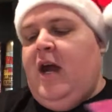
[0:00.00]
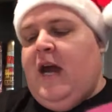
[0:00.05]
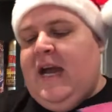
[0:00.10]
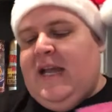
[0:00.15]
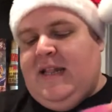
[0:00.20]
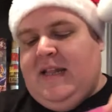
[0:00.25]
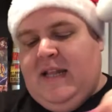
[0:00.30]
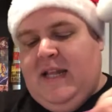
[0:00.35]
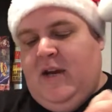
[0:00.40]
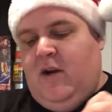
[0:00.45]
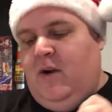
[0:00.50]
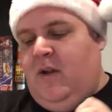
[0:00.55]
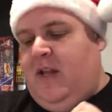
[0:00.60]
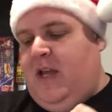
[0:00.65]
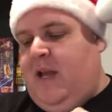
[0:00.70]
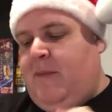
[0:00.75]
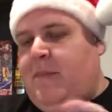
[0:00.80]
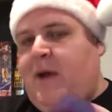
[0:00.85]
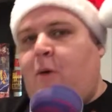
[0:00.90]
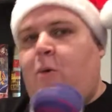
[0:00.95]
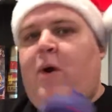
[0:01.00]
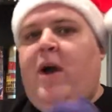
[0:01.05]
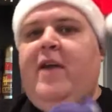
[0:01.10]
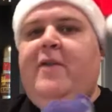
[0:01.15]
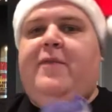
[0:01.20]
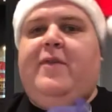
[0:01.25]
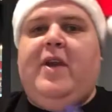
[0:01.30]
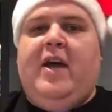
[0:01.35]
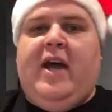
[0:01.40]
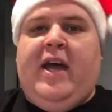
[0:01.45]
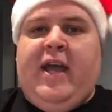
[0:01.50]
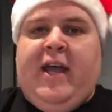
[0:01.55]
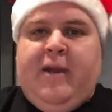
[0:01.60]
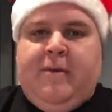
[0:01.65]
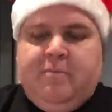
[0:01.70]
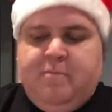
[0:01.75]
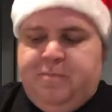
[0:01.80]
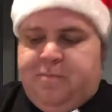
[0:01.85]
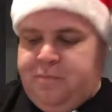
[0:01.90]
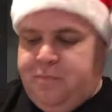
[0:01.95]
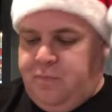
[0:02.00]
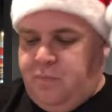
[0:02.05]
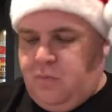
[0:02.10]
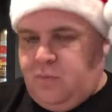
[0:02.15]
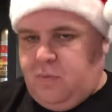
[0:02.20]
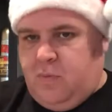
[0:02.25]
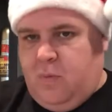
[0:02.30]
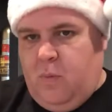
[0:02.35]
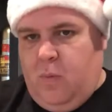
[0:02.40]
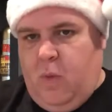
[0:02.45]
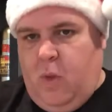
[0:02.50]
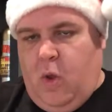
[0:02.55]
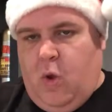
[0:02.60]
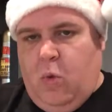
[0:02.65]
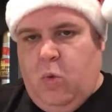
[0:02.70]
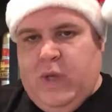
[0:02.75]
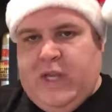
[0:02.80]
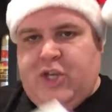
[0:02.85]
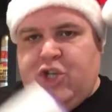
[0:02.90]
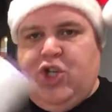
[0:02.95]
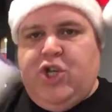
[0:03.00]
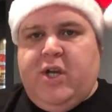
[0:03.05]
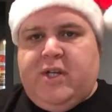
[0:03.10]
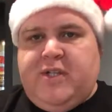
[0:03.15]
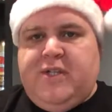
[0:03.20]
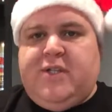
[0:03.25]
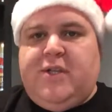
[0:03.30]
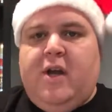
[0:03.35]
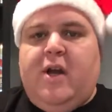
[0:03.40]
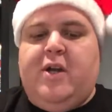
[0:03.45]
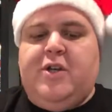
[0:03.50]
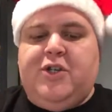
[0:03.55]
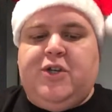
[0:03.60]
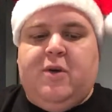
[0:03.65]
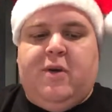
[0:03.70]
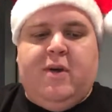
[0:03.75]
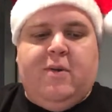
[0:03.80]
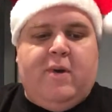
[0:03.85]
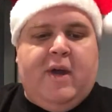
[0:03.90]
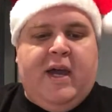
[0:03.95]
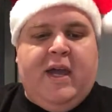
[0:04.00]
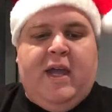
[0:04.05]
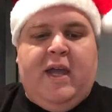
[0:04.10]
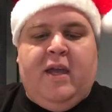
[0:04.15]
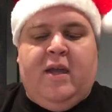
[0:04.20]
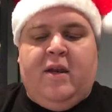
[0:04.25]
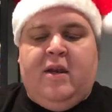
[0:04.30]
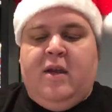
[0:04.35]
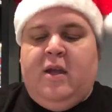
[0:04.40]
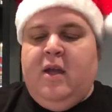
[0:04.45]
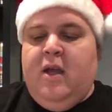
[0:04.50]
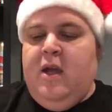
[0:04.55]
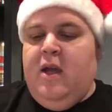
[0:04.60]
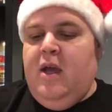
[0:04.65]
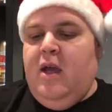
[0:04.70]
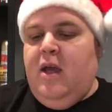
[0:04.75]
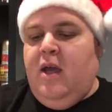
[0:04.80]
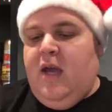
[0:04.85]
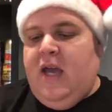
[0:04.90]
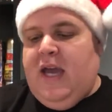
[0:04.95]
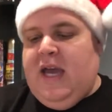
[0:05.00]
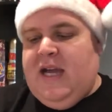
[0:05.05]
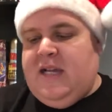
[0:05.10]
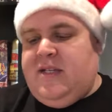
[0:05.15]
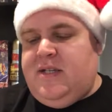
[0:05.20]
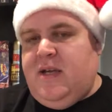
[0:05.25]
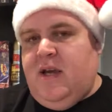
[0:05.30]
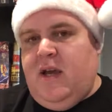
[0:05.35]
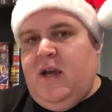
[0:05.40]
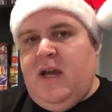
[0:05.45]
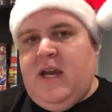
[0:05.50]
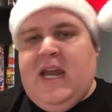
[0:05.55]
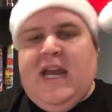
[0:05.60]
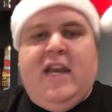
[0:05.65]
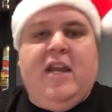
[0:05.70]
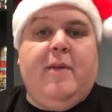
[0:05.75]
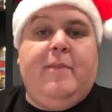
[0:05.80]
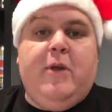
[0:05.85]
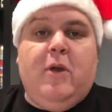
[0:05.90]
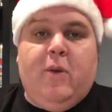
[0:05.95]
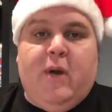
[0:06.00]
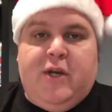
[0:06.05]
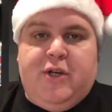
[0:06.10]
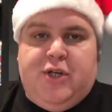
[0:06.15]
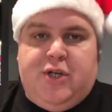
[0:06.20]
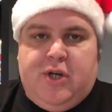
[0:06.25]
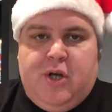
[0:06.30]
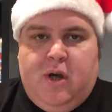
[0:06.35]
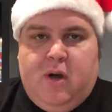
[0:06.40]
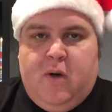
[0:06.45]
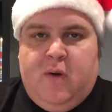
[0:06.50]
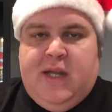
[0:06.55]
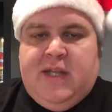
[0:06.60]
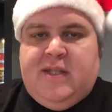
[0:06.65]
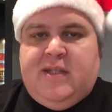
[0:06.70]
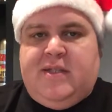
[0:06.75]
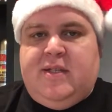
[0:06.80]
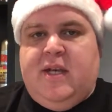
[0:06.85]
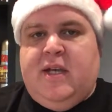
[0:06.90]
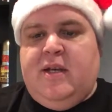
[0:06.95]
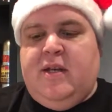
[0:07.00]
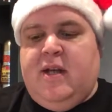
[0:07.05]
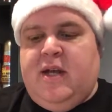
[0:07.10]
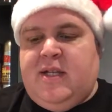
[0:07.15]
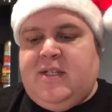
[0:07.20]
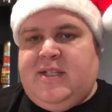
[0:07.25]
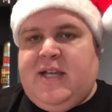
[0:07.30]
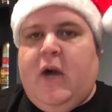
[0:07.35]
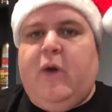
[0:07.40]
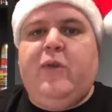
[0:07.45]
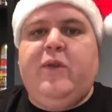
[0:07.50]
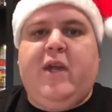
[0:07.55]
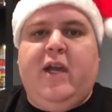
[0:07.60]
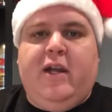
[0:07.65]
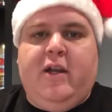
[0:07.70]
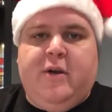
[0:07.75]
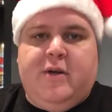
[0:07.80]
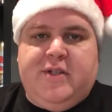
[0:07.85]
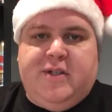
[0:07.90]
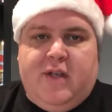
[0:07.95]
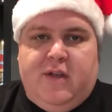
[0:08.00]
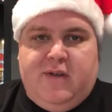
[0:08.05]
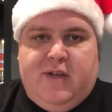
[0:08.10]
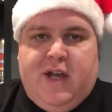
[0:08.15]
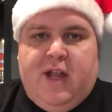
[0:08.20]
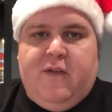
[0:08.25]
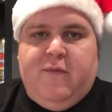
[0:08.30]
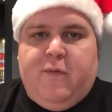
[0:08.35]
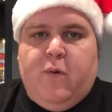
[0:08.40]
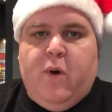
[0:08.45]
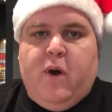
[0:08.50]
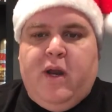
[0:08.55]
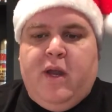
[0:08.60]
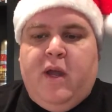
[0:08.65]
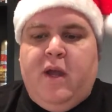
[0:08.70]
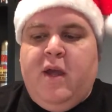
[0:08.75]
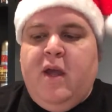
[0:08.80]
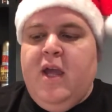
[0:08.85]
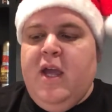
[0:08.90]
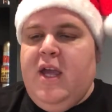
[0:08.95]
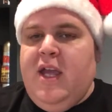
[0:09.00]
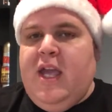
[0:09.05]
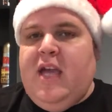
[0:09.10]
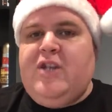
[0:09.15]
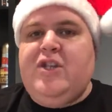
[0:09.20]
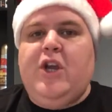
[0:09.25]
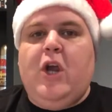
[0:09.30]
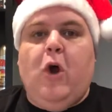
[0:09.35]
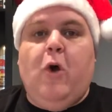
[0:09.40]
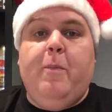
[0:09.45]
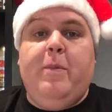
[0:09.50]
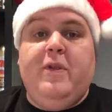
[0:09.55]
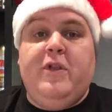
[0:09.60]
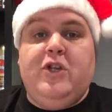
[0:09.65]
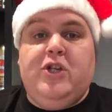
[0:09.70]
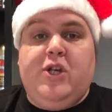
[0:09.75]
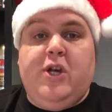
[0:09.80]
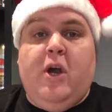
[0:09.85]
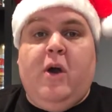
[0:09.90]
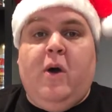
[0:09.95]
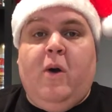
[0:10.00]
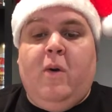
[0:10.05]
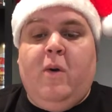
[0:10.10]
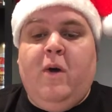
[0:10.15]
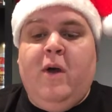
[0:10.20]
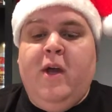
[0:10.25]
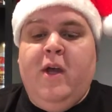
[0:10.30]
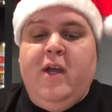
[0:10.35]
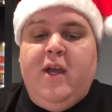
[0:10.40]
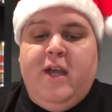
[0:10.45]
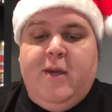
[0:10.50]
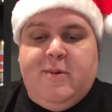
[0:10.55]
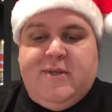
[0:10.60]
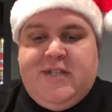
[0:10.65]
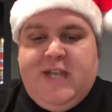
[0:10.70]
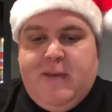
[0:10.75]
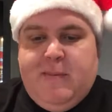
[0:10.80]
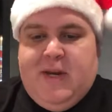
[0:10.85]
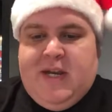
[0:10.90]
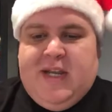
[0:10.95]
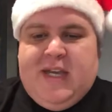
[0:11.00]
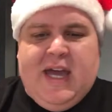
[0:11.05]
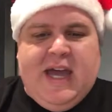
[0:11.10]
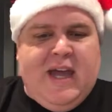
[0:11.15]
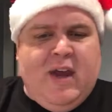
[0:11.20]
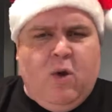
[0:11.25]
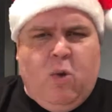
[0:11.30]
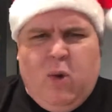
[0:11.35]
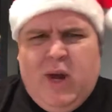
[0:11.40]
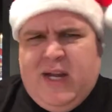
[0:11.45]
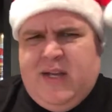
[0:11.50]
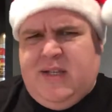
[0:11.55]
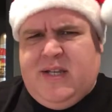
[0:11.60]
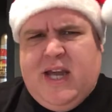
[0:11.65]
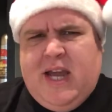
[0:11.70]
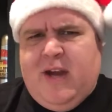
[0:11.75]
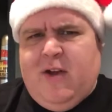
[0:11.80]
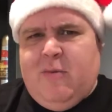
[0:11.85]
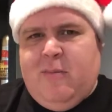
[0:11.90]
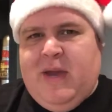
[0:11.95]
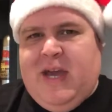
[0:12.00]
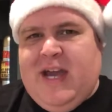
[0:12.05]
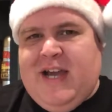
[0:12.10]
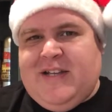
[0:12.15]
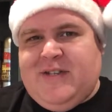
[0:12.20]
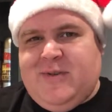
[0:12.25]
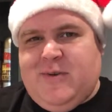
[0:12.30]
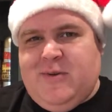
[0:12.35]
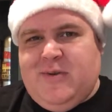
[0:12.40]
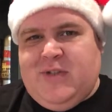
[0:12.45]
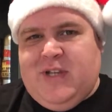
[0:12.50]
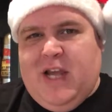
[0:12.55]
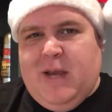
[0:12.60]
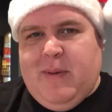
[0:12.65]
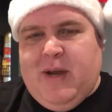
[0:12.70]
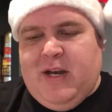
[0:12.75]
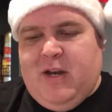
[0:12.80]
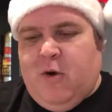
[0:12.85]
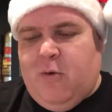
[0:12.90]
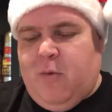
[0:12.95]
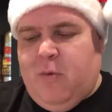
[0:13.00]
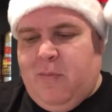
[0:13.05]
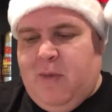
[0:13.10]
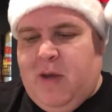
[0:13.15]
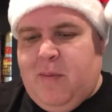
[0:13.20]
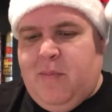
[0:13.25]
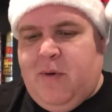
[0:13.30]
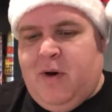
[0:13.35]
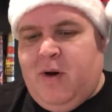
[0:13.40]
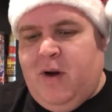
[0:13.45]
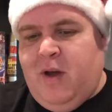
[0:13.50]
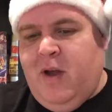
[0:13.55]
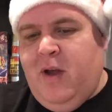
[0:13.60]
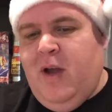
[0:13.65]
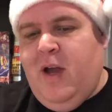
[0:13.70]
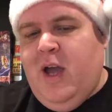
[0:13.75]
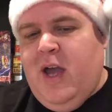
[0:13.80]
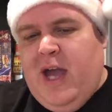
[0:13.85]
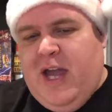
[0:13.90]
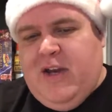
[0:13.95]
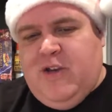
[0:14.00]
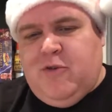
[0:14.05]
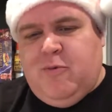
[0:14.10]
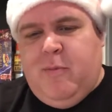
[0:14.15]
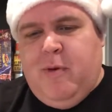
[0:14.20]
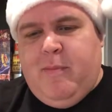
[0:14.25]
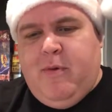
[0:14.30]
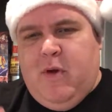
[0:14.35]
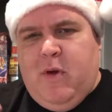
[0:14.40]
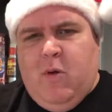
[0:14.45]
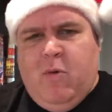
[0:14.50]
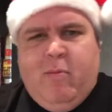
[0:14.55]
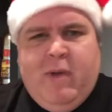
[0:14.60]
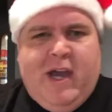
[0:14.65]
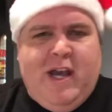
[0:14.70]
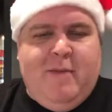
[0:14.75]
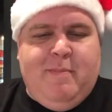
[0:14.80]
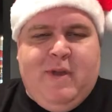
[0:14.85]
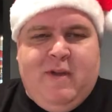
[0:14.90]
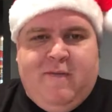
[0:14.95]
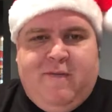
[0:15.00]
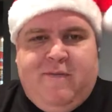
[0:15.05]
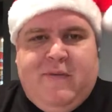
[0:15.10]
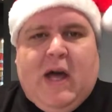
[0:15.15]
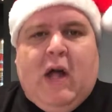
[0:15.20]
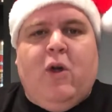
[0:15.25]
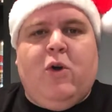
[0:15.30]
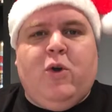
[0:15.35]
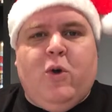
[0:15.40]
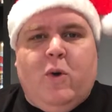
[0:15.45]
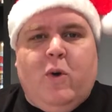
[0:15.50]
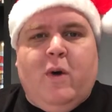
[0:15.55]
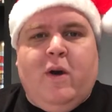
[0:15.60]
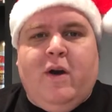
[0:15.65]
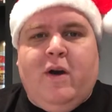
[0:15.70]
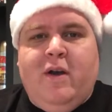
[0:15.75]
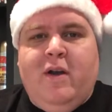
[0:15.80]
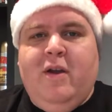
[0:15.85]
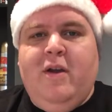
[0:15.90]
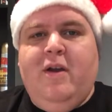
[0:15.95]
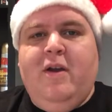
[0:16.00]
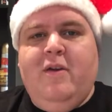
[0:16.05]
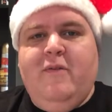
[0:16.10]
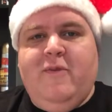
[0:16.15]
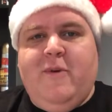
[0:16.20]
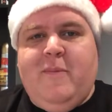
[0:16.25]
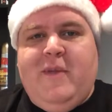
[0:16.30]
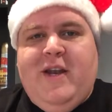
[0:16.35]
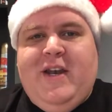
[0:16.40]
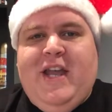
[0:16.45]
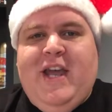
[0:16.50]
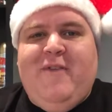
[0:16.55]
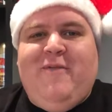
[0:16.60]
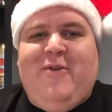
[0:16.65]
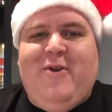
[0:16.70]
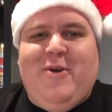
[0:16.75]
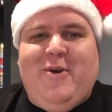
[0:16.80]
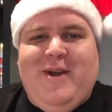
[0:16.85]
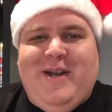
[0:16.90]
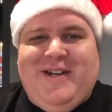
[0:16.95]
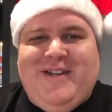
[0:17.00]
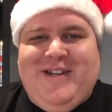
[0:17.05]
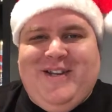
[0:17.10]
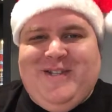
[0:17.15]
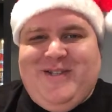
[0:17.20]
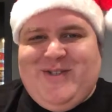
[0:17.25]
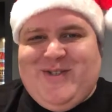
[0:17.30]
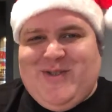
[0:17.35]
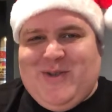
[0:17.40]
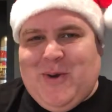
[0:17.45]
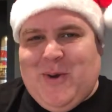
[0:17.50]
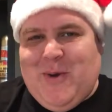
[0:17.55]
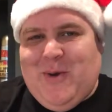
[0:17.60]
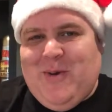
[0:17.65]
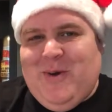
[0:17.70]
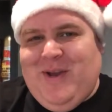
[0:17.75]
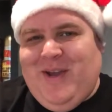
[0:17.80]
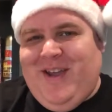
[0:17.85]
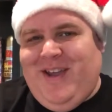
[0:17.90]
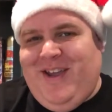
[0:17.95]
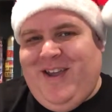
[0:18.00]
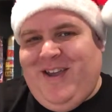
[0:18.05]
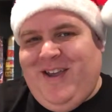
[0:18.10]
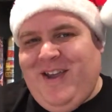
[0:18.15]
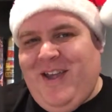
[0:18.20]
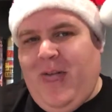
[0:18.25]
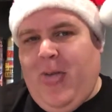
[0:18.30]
My wife and I, we just saw Joey Ryan at an AWS show in Southgate here in Southern California. He actually opened the show. It was him and a guy in a white tiger mask whose name I don't remember. I just remember he reminded me of Falcor from the Neverending Story.